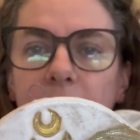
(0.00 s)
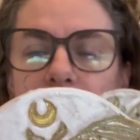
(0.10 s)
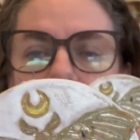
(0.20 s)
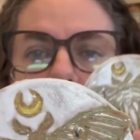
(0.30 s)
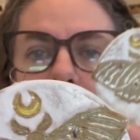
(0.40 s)

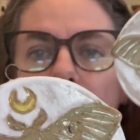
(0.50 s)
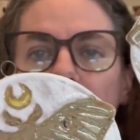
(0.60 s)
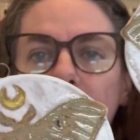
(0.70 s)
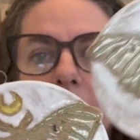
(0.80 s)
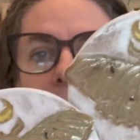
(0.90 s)
so I may
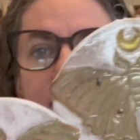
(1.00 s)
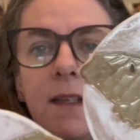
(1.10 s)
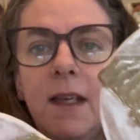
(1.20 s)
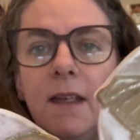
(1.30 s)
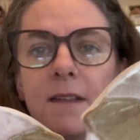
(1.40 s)
try that
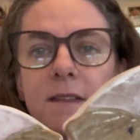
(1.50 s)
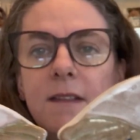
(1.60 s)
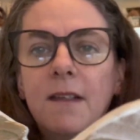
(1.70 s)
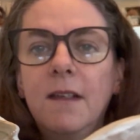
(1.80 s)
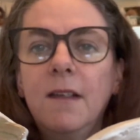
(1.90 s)
next.
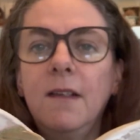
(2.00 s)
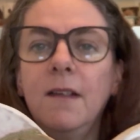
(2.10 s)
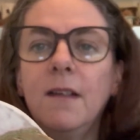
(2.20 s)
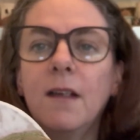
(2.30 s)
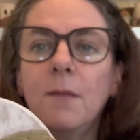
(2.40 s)

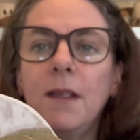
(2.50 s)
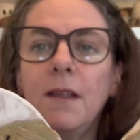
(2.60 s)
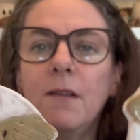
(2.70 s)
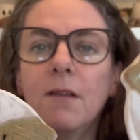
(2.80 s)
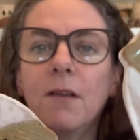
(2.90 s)
I mean,
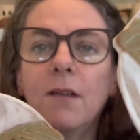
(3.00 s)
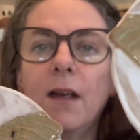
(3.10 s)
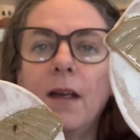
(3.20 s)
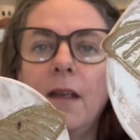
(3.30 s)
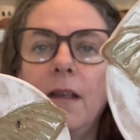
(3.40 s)
they're
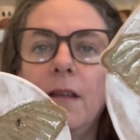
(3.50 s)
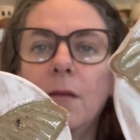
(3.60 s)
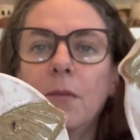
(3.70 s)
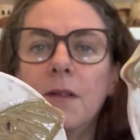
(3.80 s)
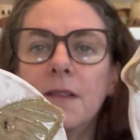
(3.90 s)
okay, they're
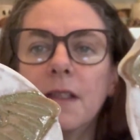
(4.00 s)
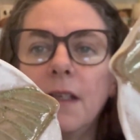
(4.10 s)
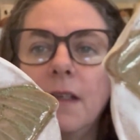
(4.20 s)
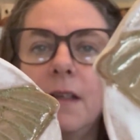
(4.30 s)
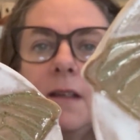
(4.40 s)

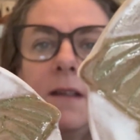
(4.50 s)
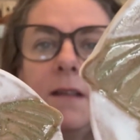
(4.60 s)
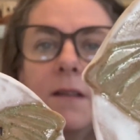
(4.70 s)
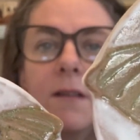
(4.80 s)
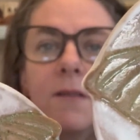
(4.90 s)
pretty.
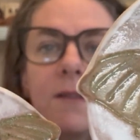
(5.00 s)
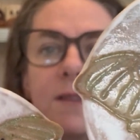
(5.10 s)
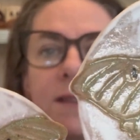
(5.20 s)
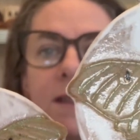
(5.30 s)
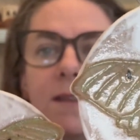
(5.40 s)

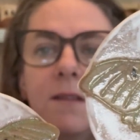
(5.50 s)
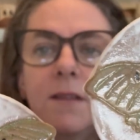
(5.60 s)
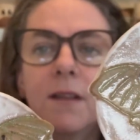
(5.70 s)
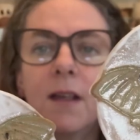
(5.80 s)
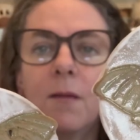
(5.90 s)
Obviously on the
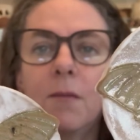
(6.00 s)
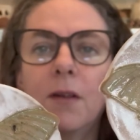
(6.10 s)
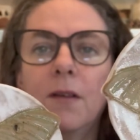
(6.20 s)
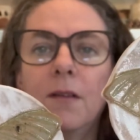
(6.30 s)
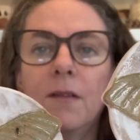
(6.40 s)

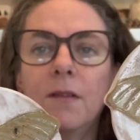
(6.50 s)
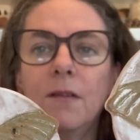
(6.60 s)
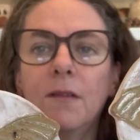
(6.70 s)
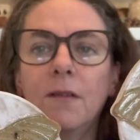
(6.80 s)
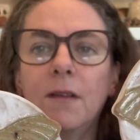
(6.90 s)
camera
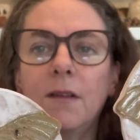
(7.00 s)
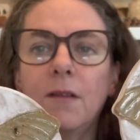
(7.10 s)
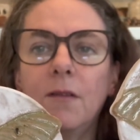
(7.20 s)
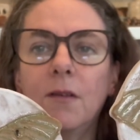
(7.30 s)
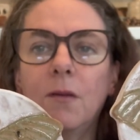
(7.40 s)
they
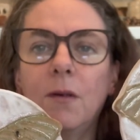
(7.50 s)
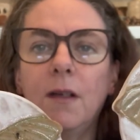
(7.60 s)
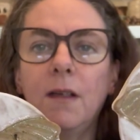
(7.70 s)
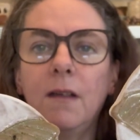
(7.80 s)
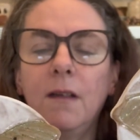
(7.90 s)
don't look
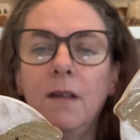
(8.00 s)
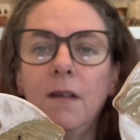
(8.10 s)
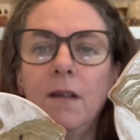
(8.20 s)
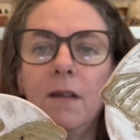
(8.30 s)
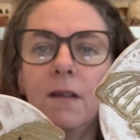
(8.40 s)
quite
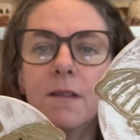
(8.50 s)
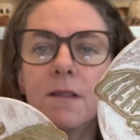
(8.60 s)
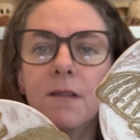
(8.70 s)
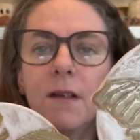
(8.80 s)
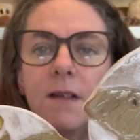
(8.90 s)
as
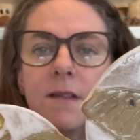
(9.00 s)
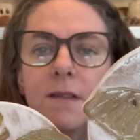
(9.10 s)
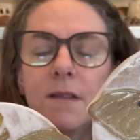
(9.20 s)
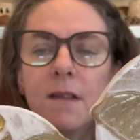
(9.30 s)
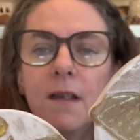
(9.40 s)

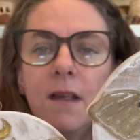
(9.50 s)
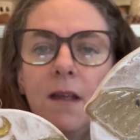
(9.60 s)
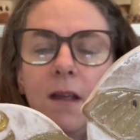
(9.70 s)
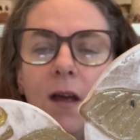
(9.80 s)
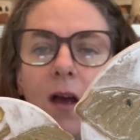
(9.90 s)
nice.
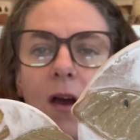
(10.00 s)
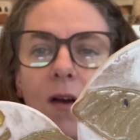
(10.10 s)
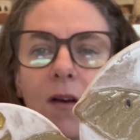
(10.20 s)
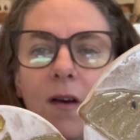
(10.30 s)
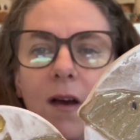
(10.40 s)

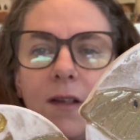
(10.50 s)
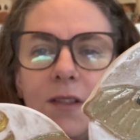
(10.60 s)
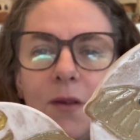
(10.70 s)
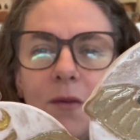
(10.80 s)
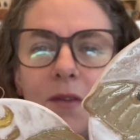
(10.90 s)
I
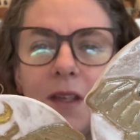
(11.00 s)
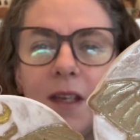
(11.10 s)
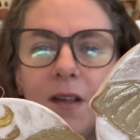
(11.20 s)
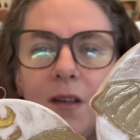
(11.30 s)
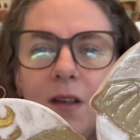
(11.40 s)
don't
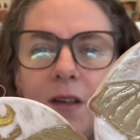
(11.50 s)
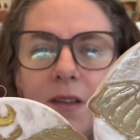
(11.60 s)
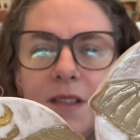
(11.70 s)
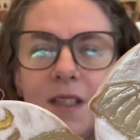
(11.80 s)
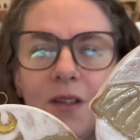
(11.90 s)
think
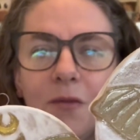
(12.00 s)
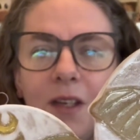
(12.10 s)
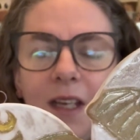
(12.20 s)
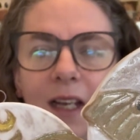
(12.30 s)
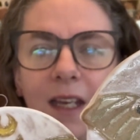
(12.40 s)
the zinc free
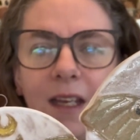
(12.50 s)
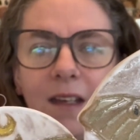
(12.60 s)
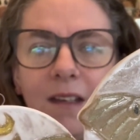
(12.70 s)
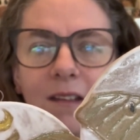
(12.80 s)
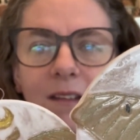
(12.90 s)

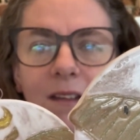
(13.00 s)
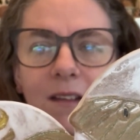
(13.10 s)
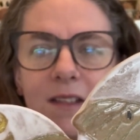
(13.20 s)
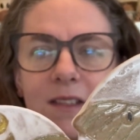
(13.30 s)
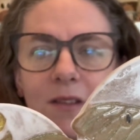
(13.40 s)
clear
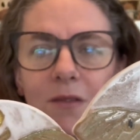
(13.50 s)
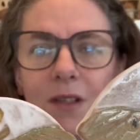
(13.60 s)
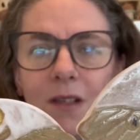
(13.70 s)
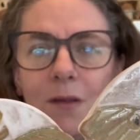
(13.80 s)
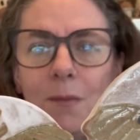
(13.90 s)
likes the
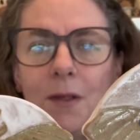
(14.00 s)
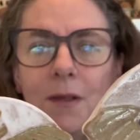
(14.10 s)
engobe.